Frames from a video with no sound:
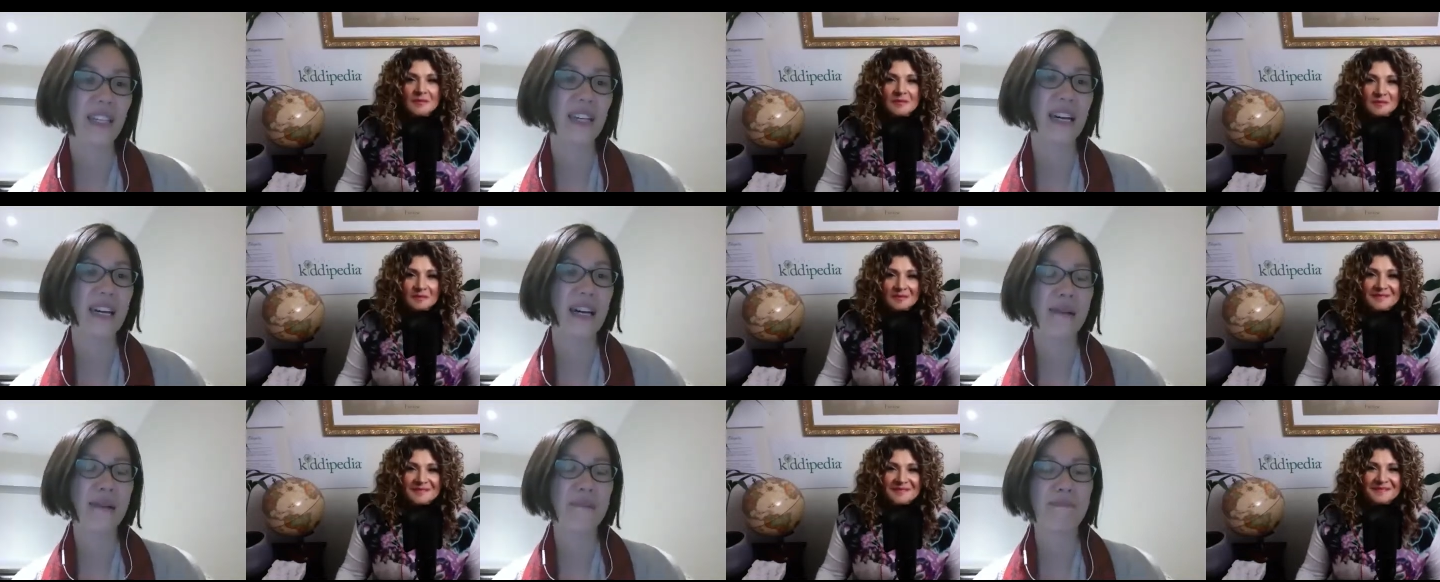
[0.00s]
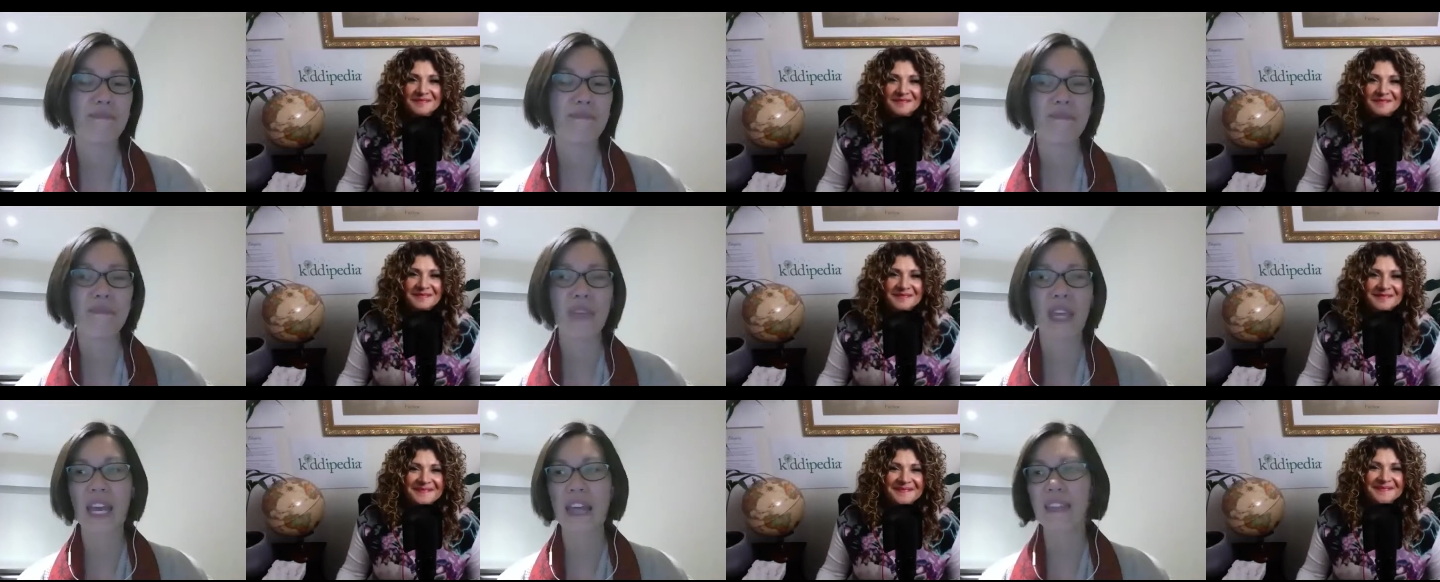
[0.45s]
Speaker 1: Um,
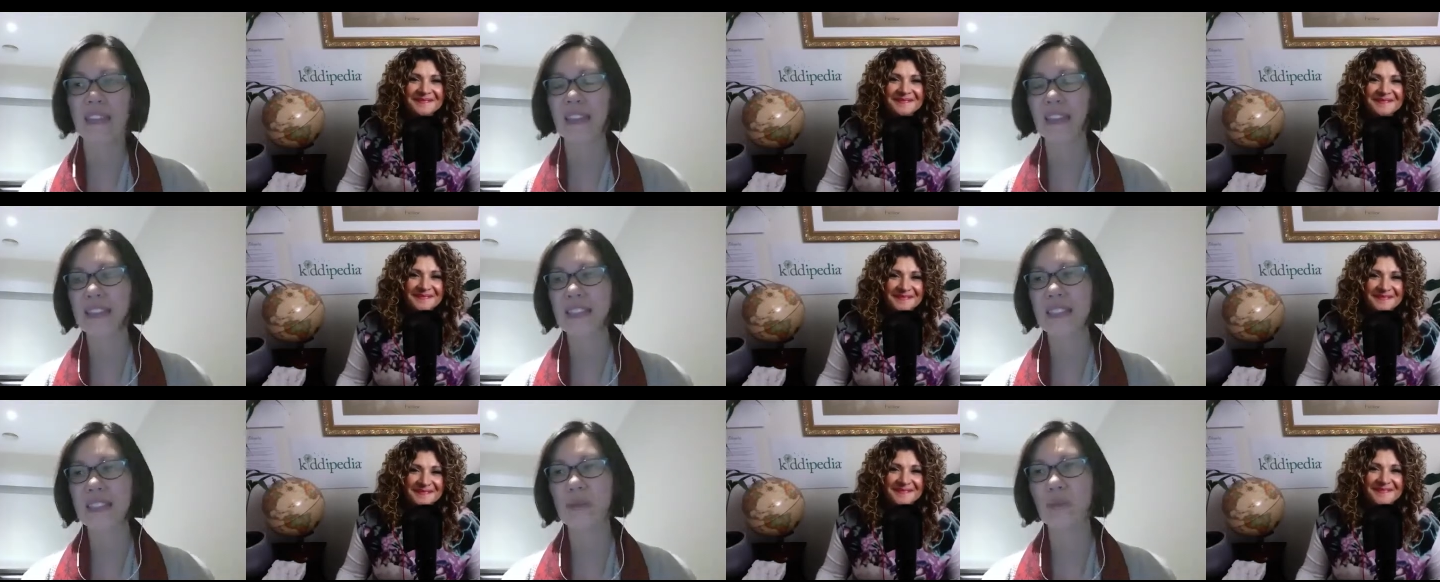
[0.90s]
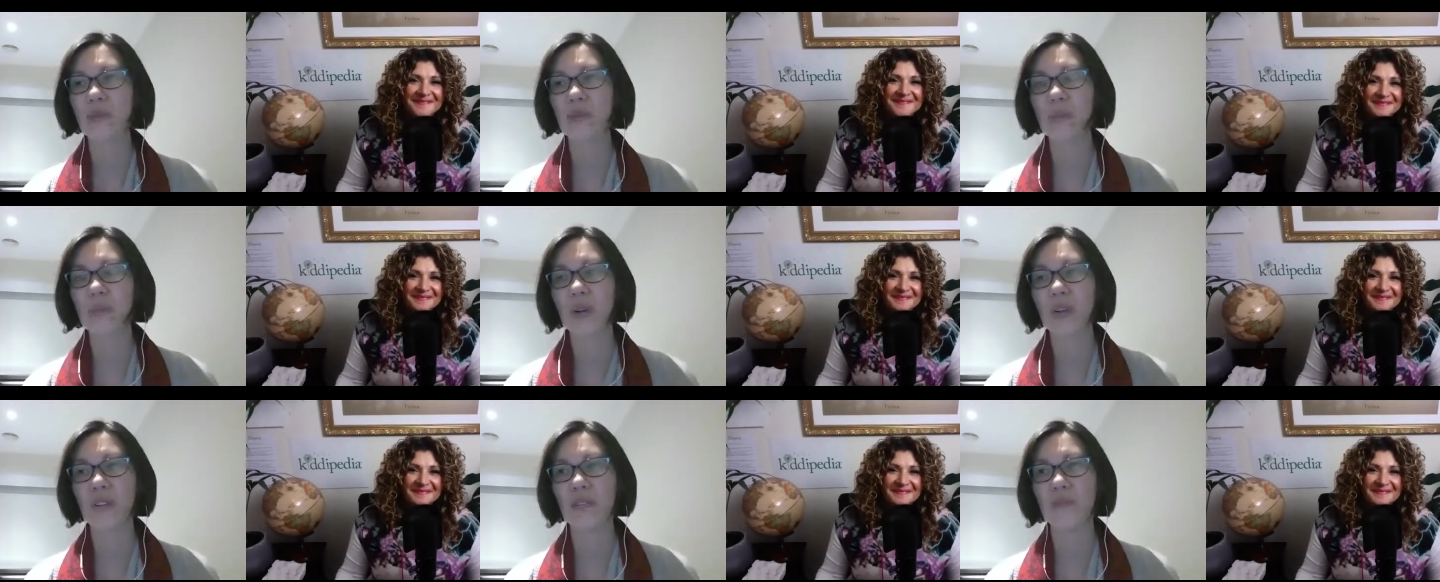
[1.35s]
and then I stumbled
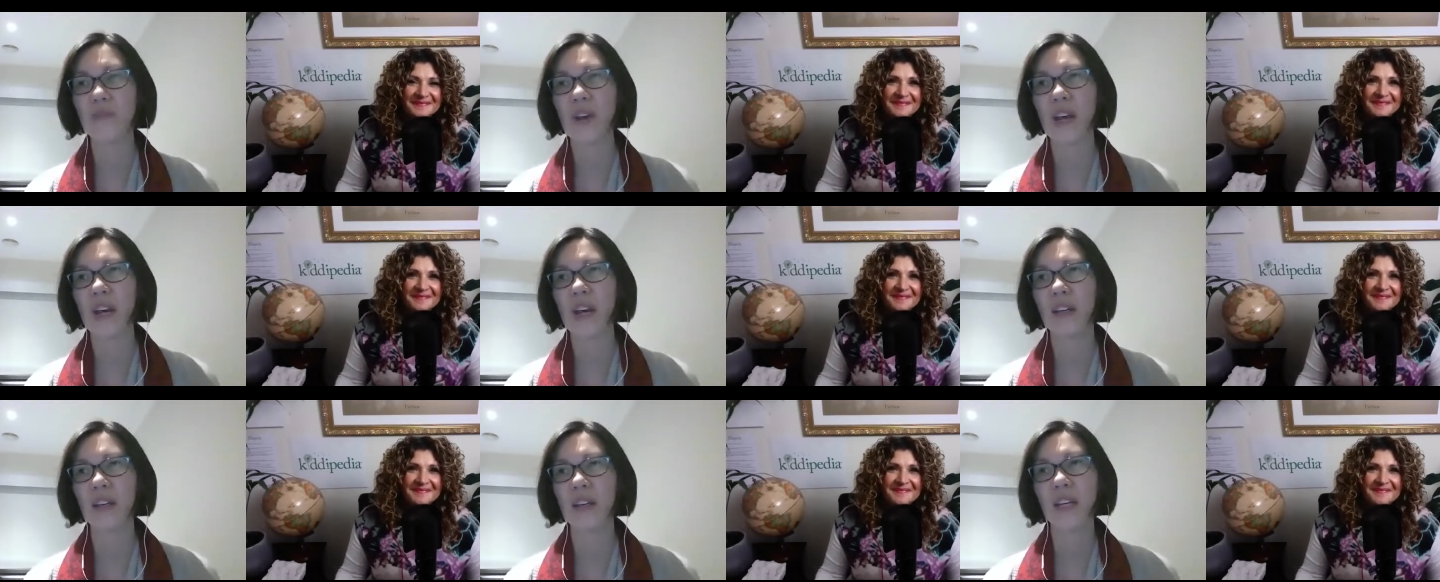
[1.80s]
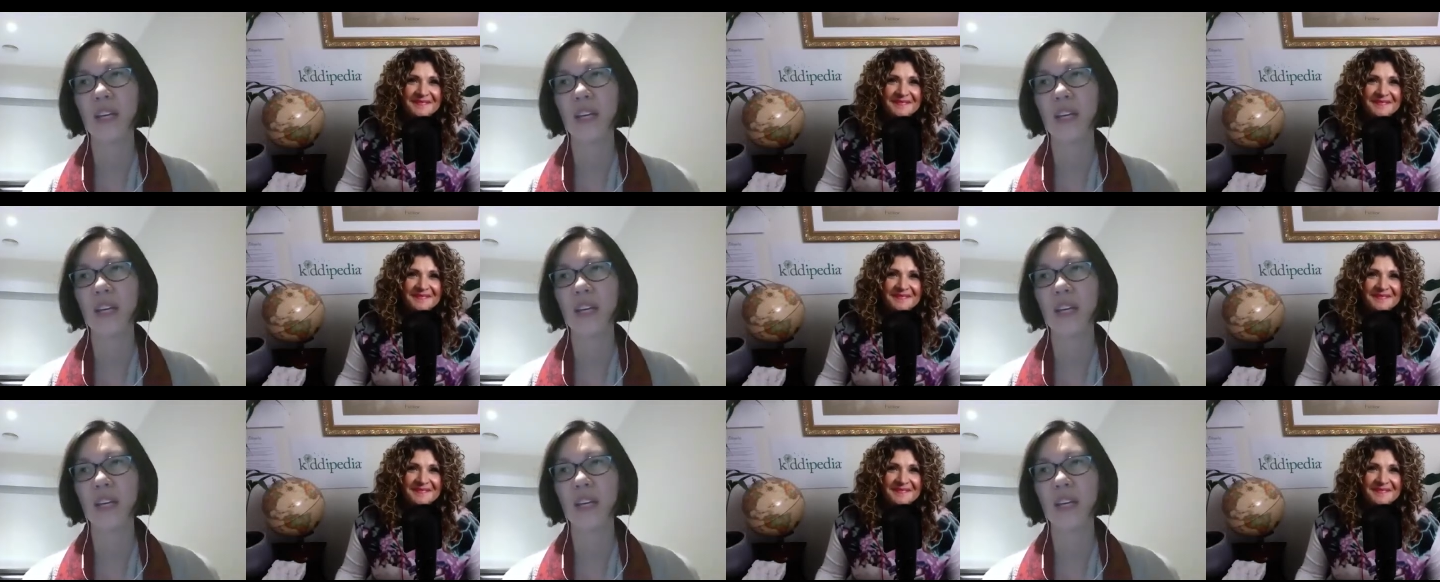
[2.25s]
upon a, a,